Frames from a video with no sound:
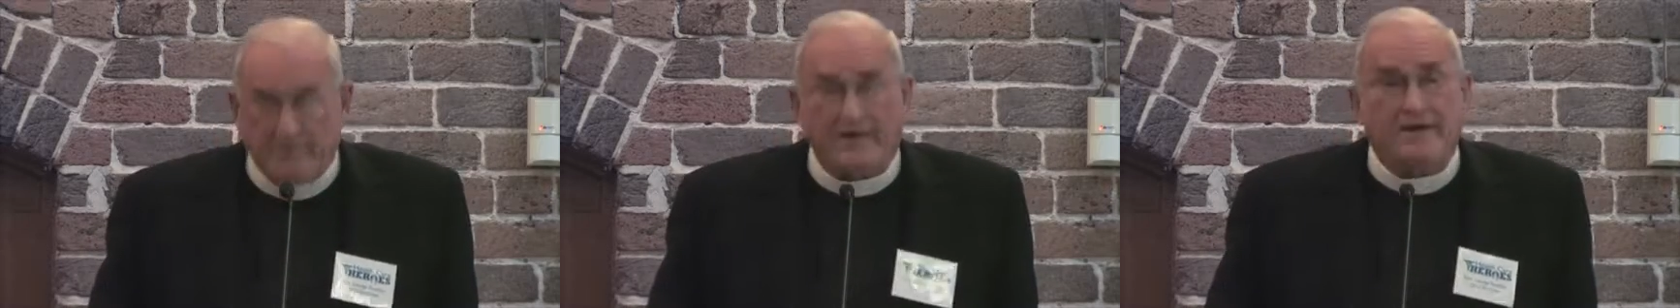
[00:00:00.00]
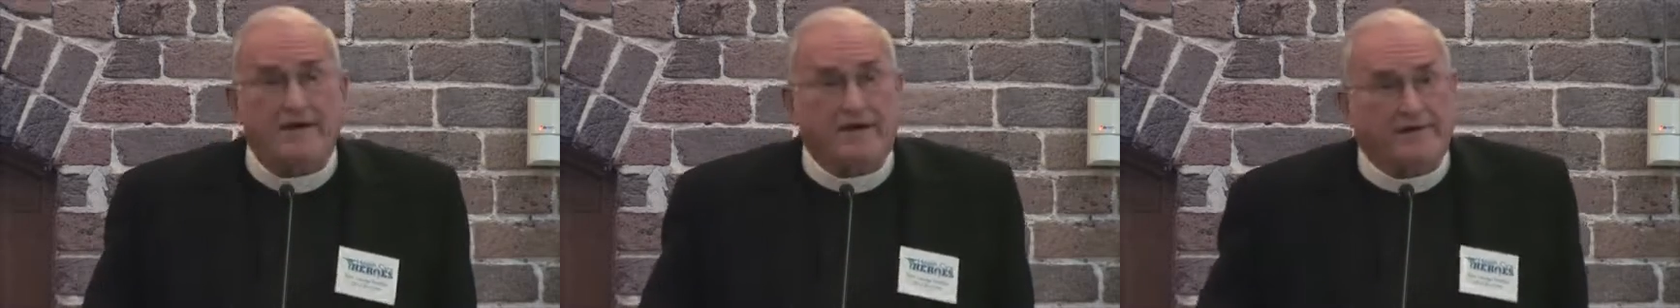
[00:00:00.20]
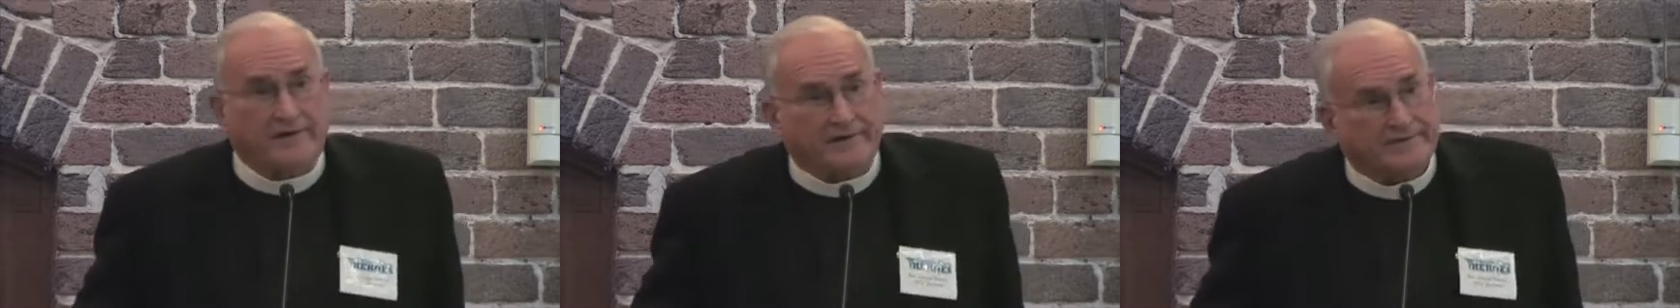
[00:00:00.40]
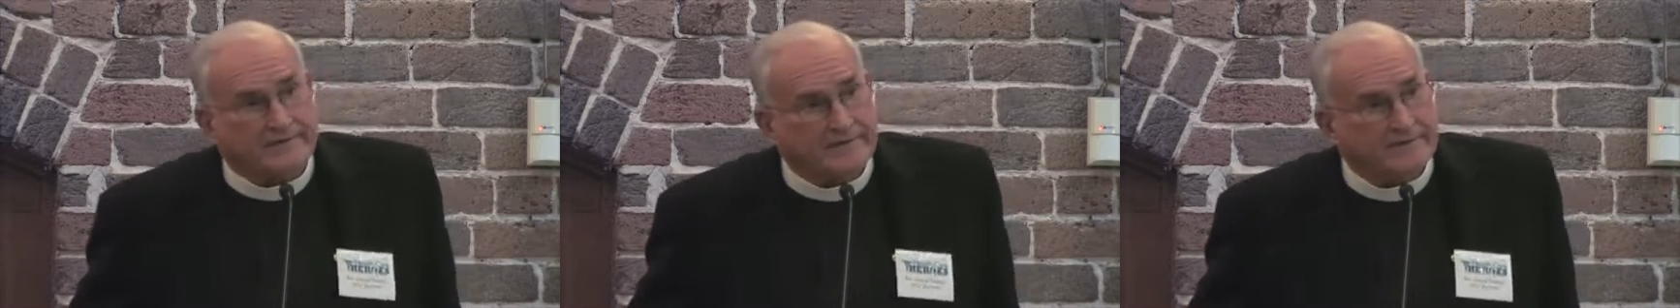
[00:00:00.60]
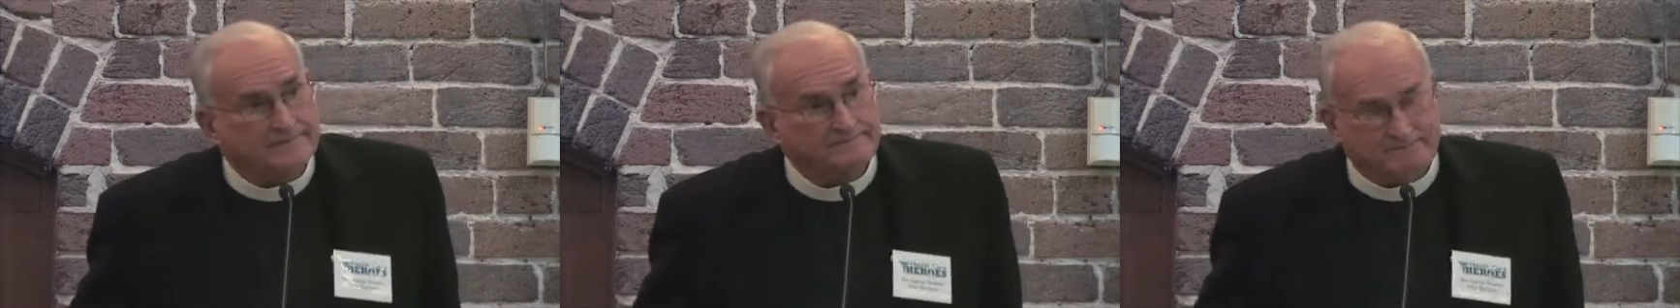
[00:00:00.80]
Ben
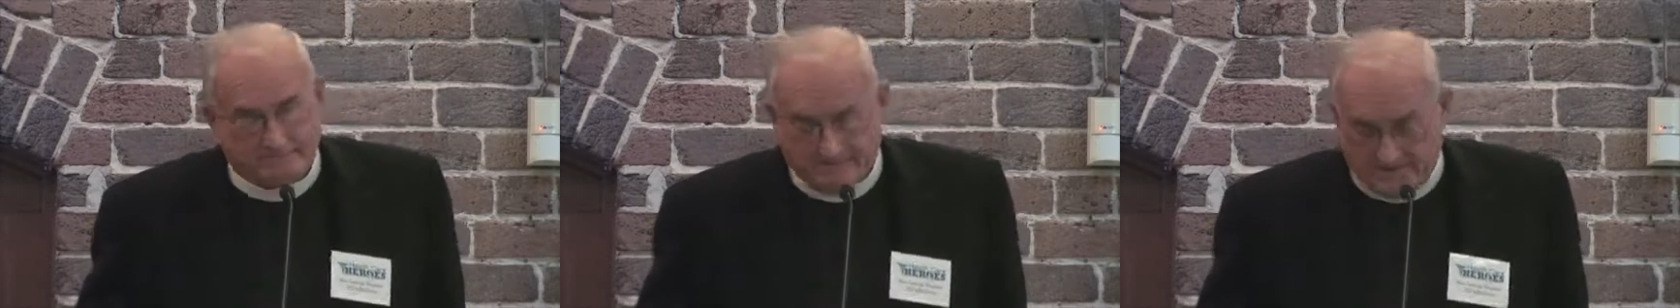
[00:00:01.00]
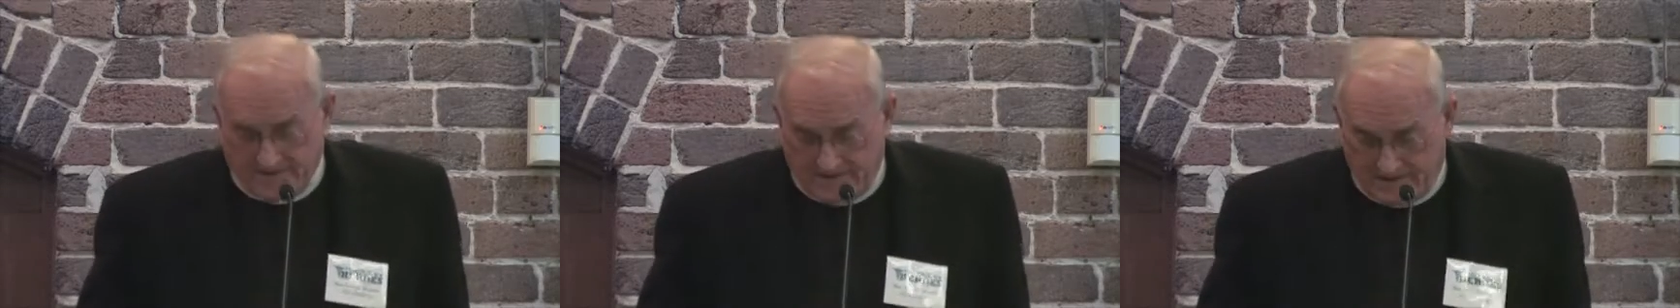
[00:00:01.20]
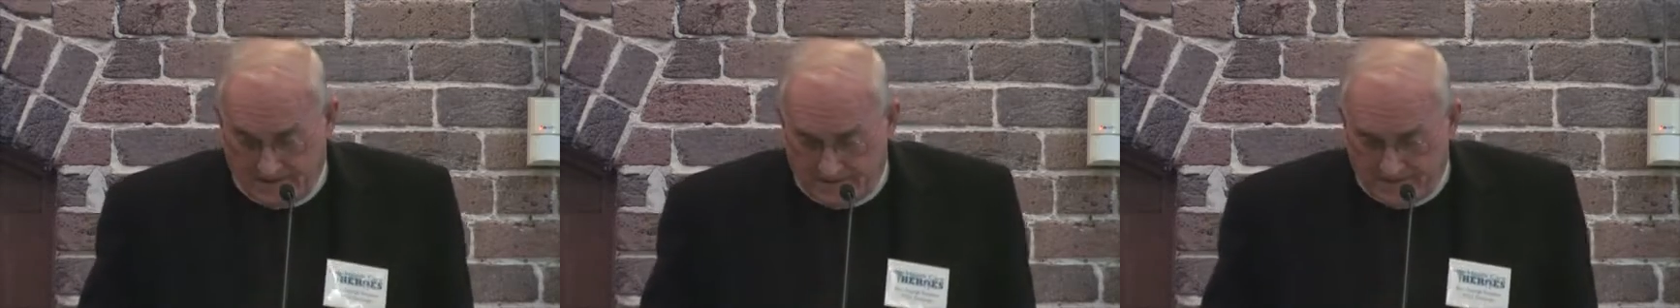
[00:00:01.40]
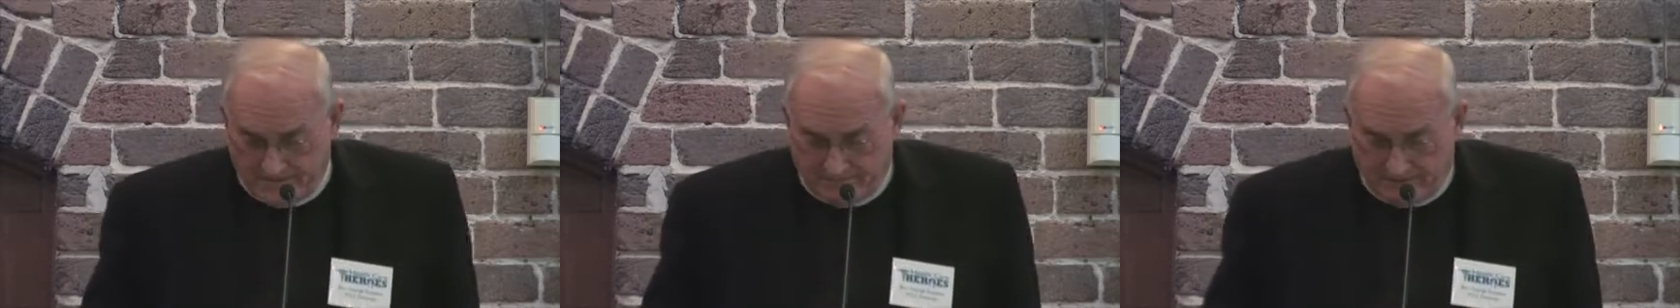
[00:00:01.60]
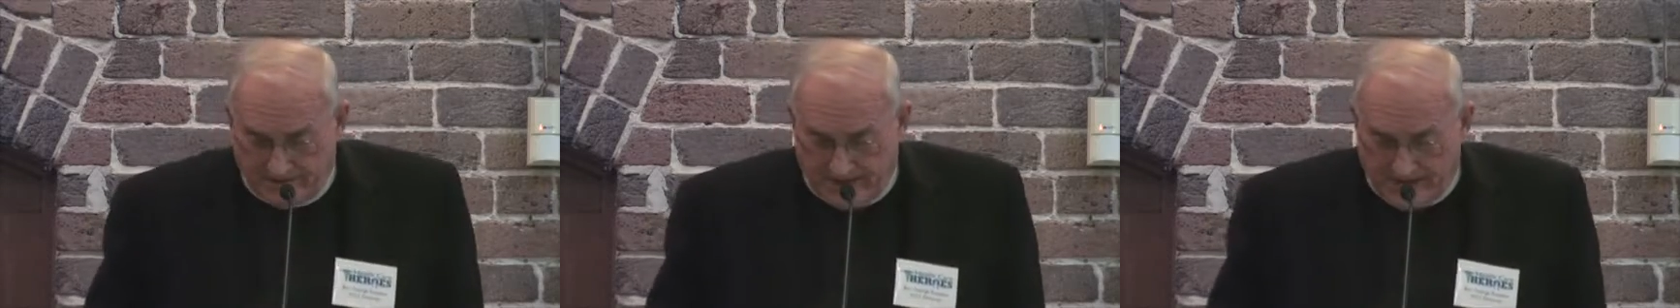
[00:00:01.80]
Harrington,
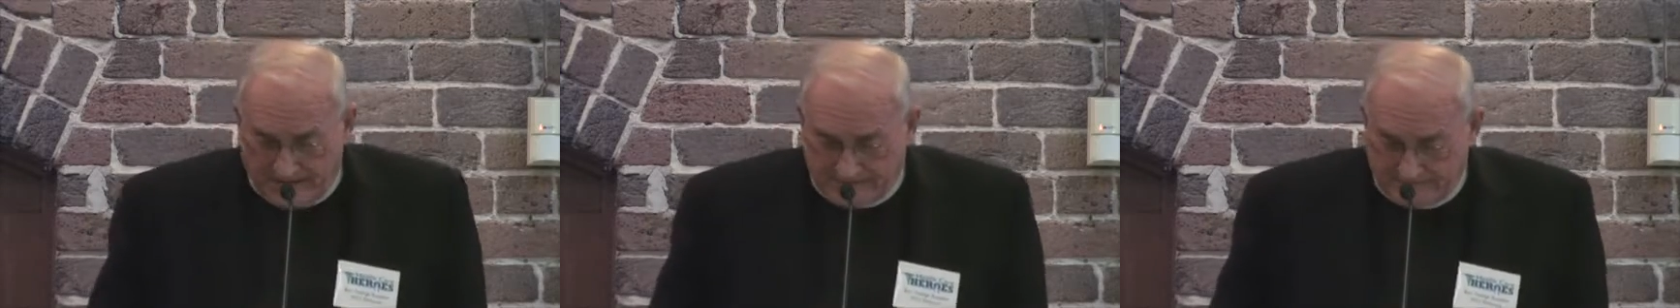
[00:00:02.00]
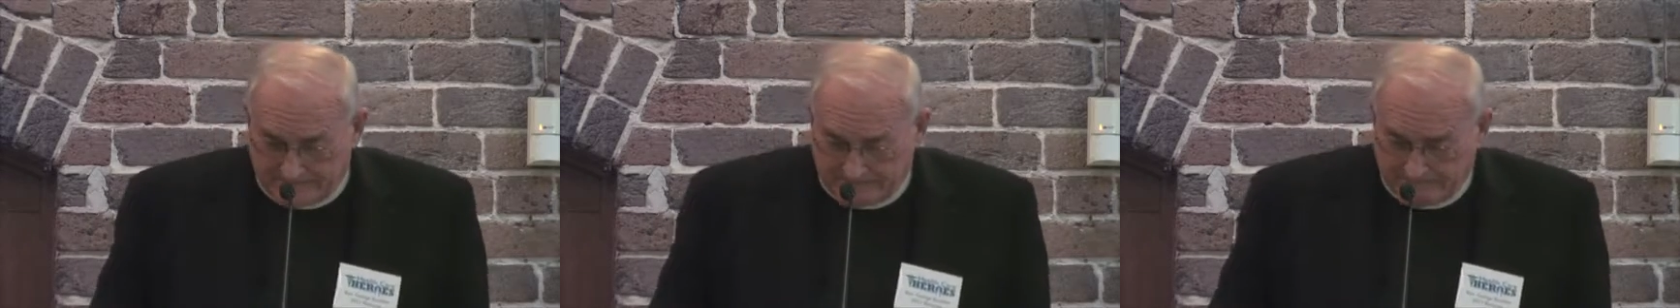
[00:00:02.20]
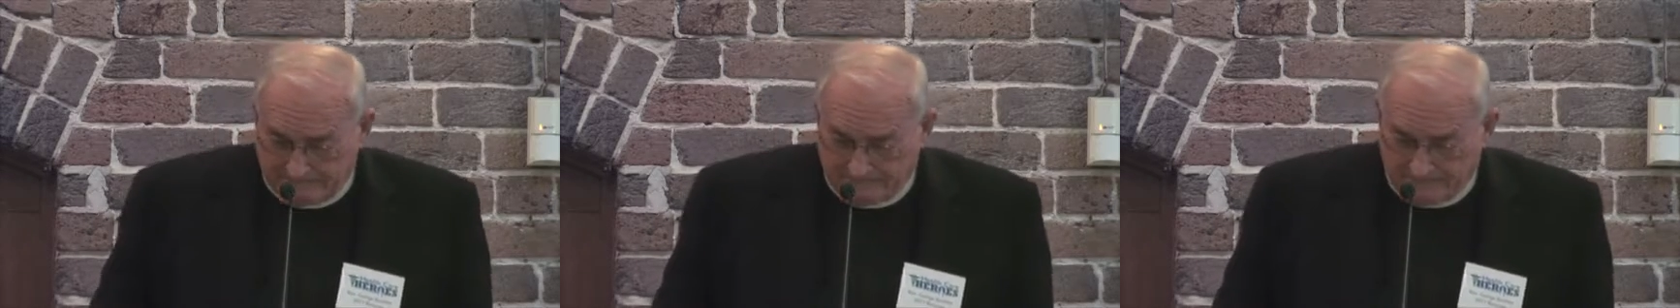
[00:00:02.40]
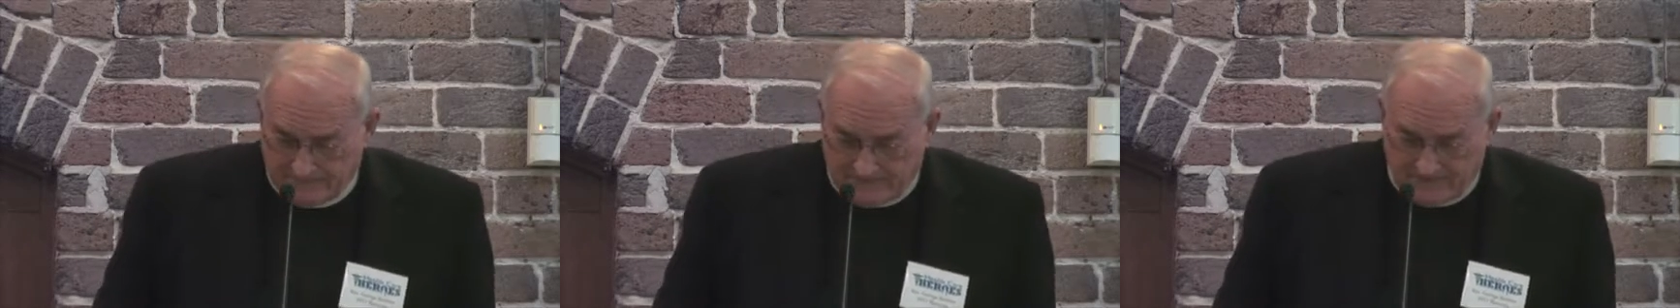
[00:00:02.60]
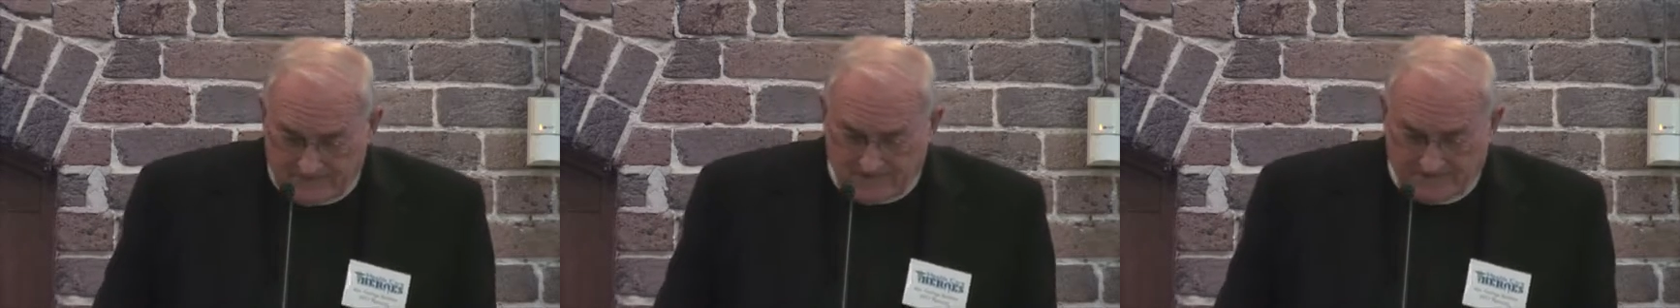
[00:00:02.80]
Andy Black,
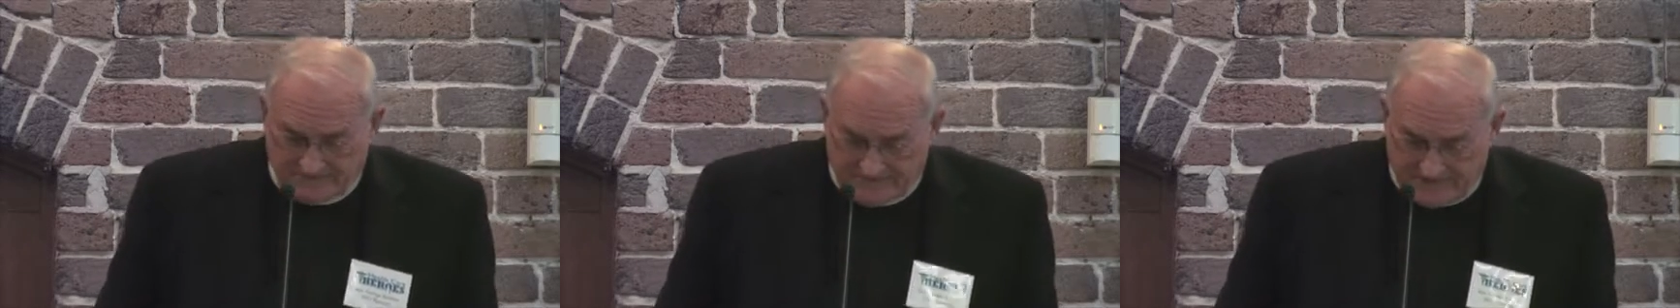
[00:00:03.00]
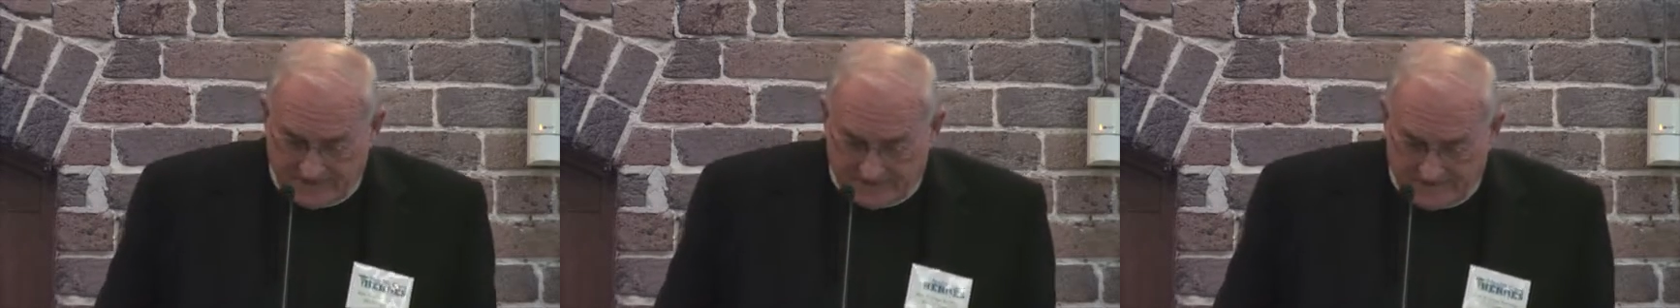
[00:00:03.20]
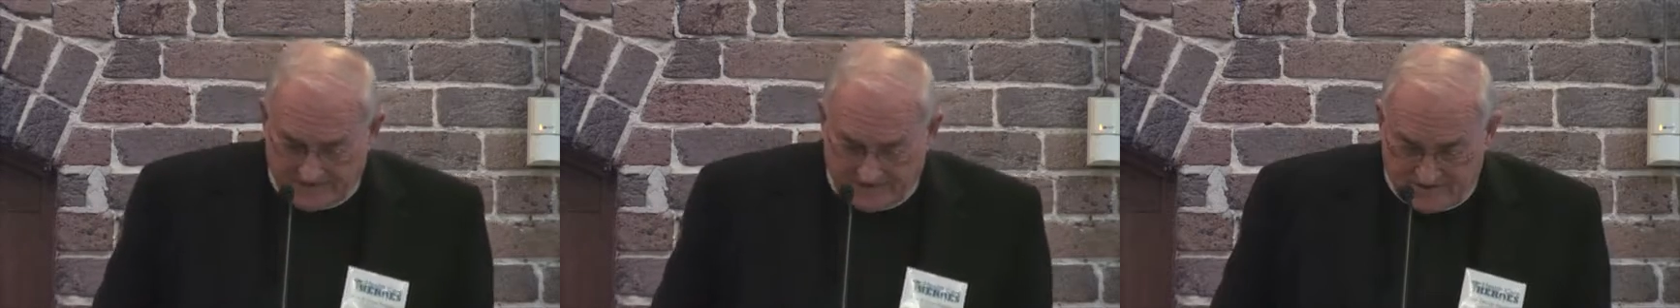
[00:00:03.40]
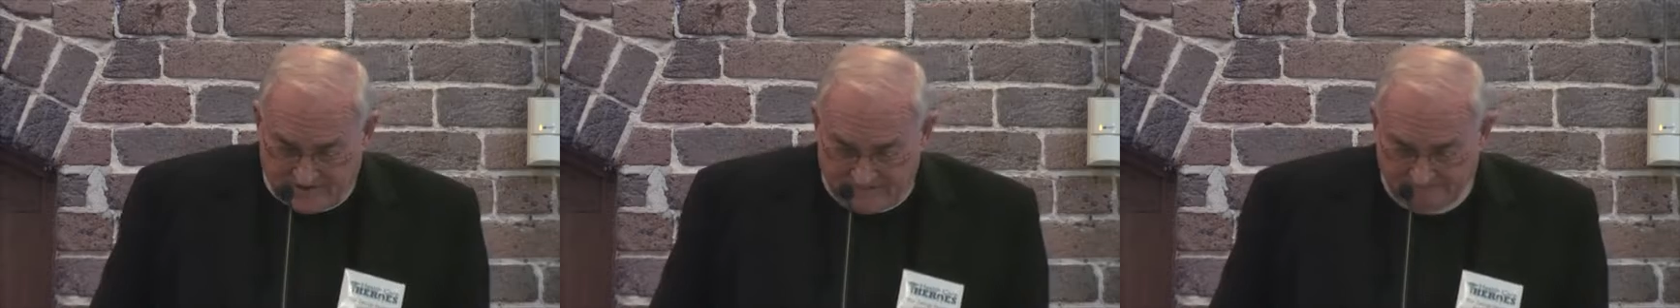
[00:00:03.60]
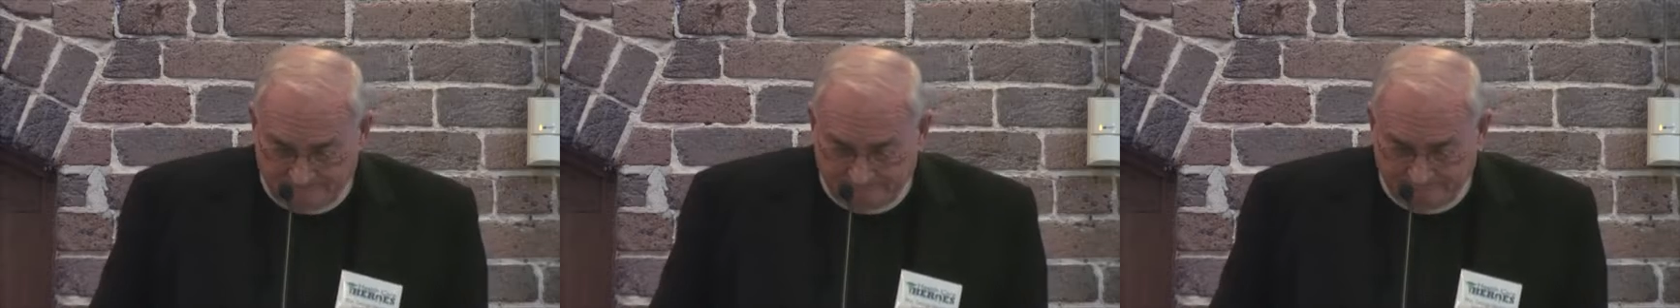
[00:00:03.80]
Cliff
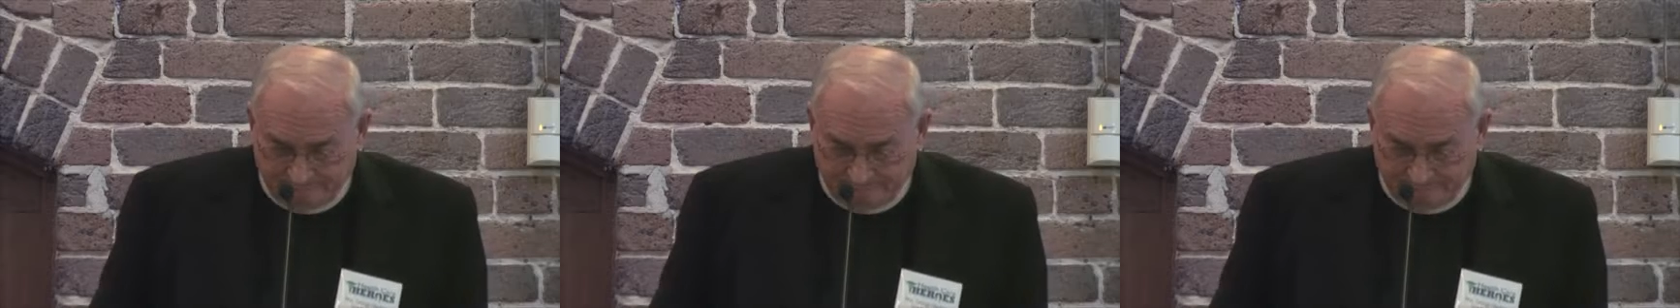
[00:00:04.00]
Tennyson,